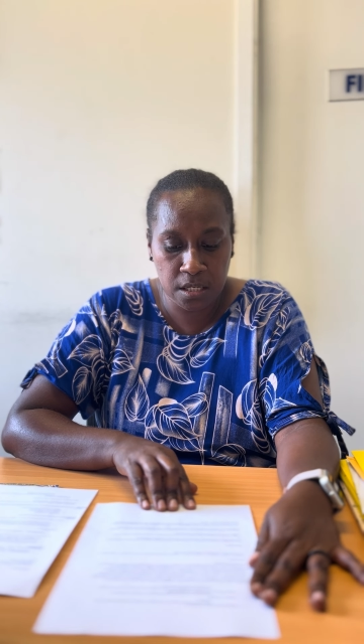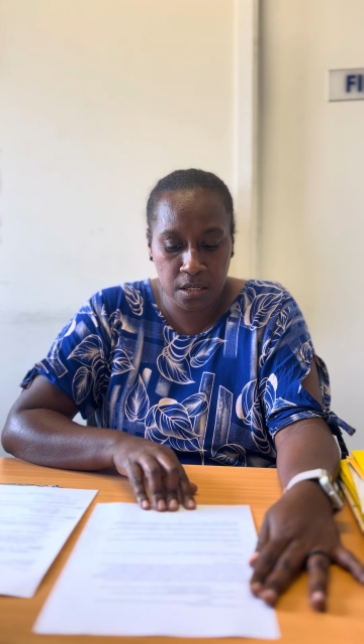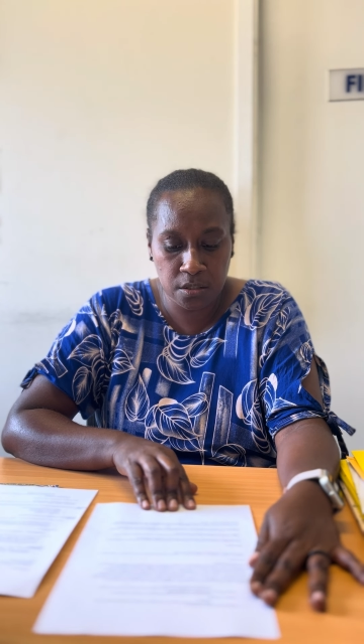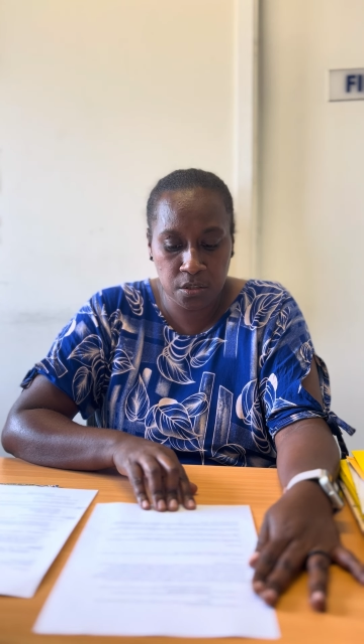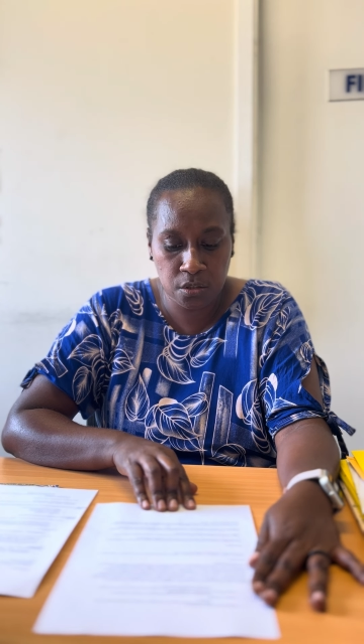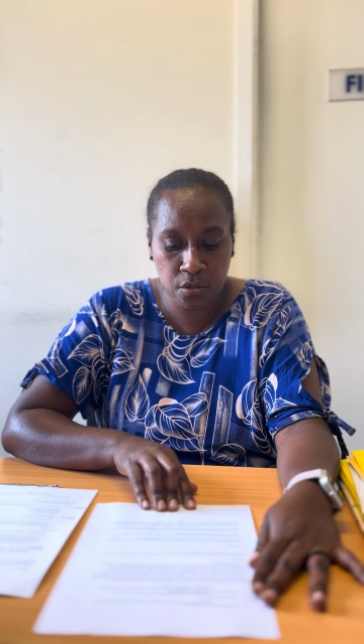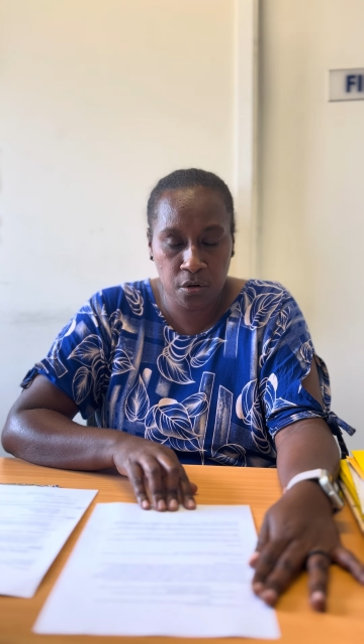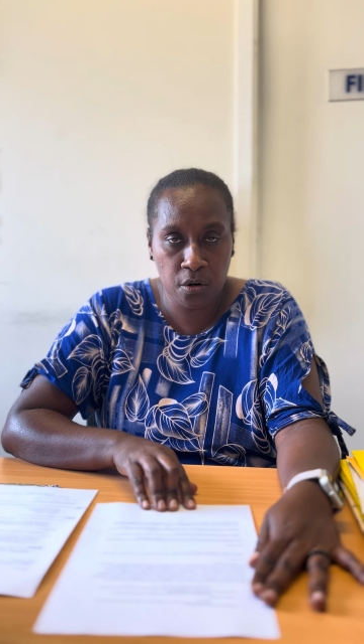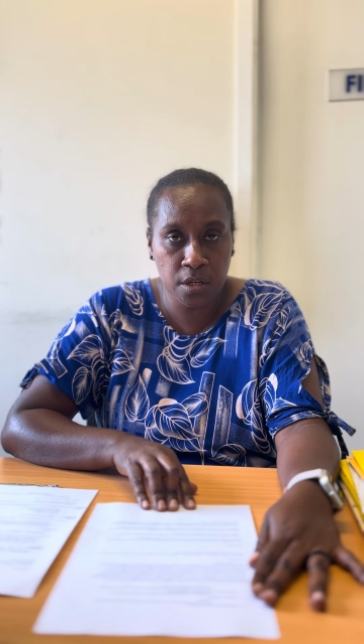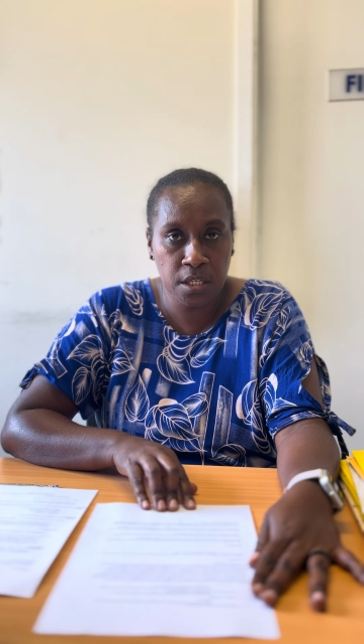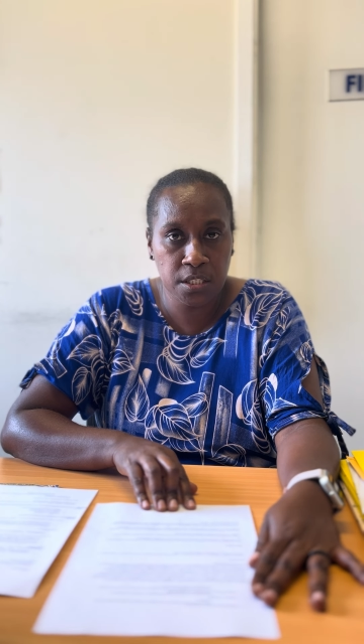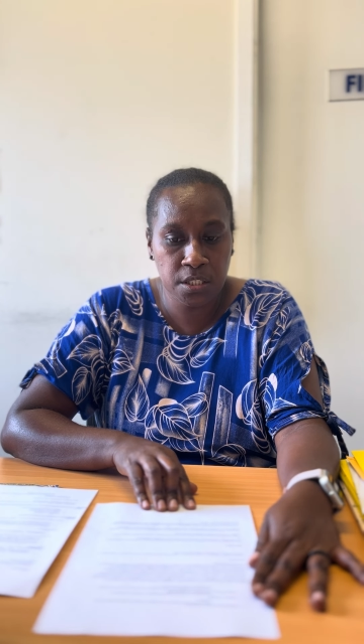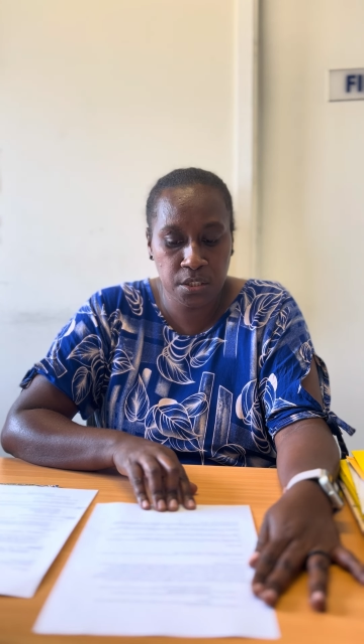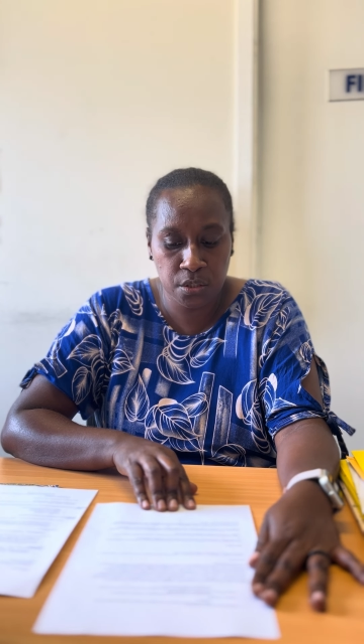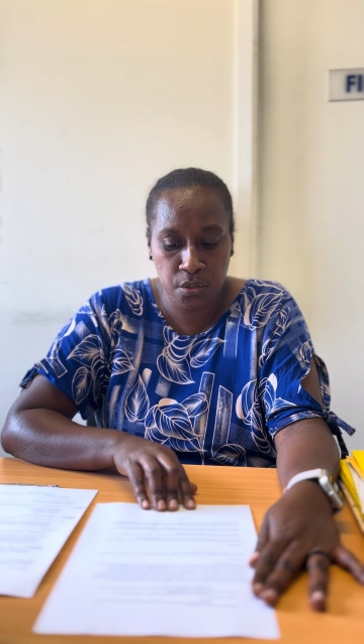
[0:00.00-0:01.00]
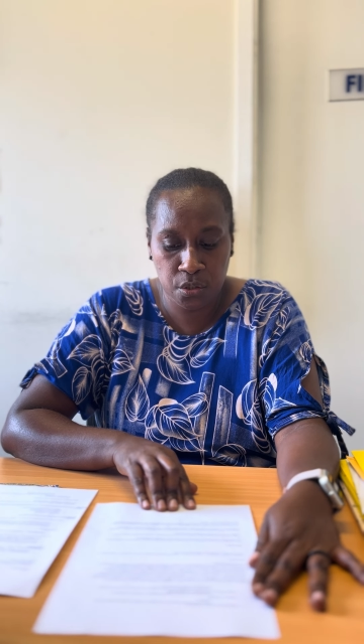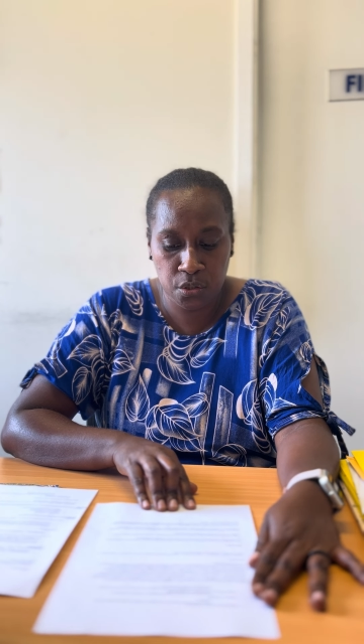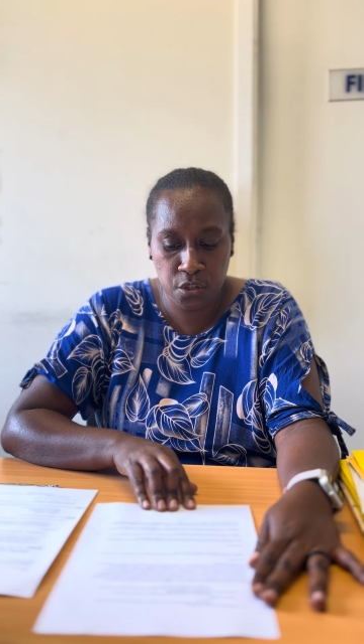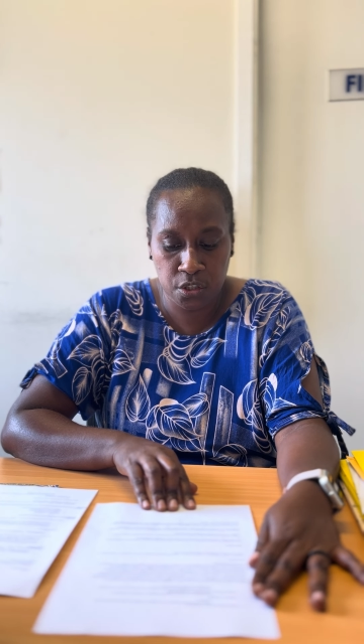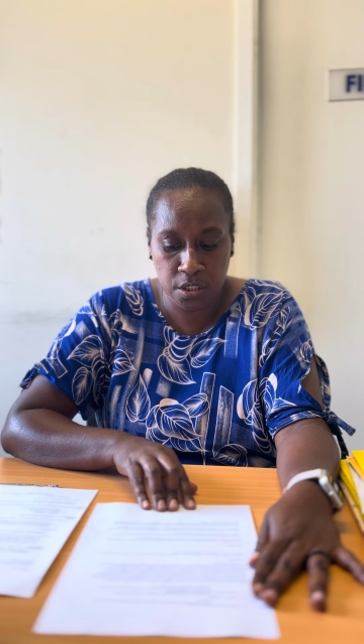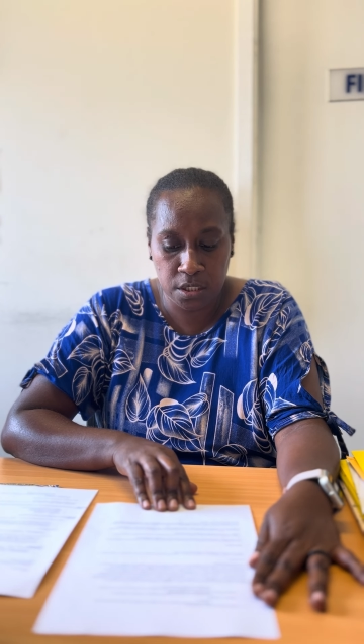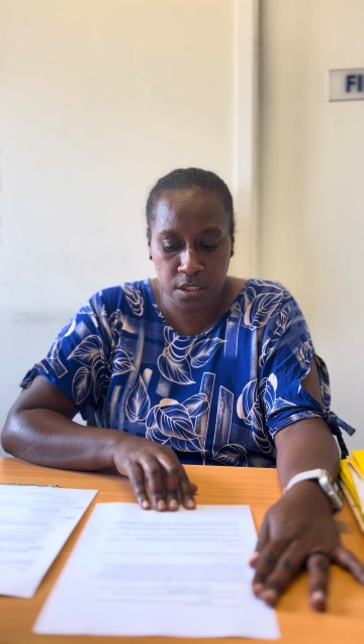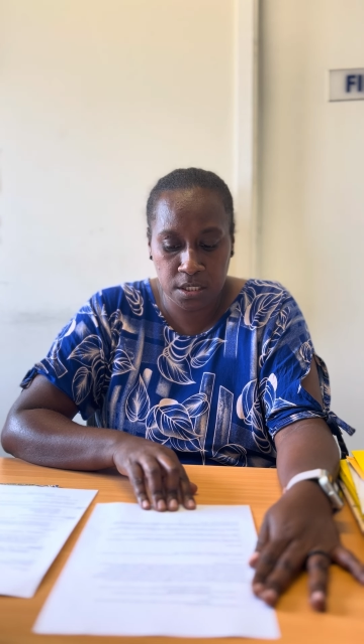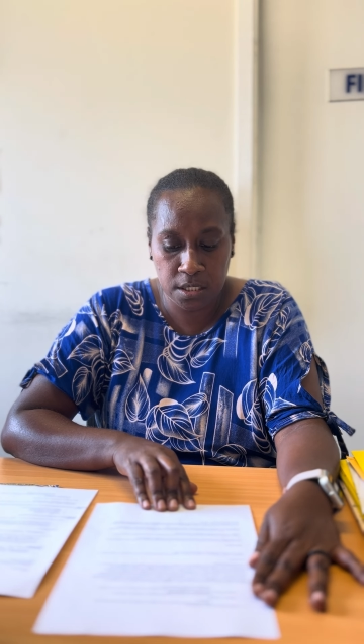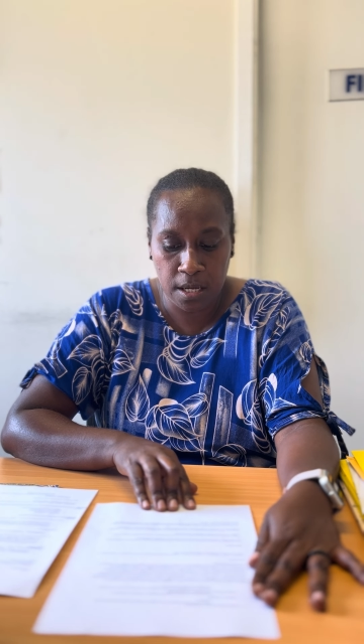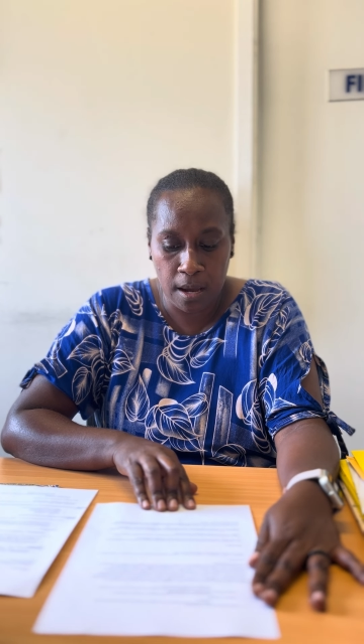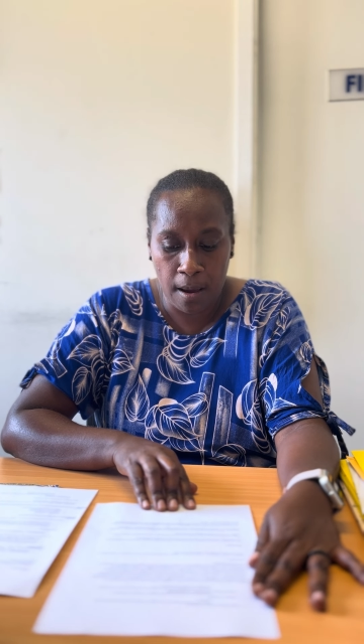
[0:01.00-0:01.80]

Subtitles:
strong institutions,